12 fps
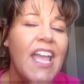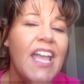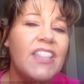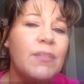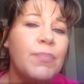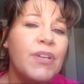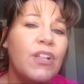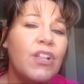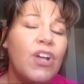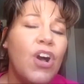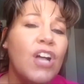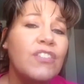And the
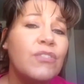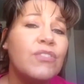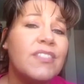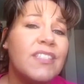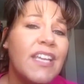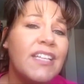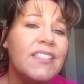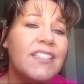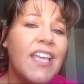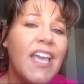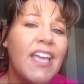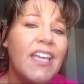bill also states
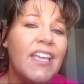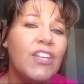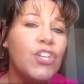that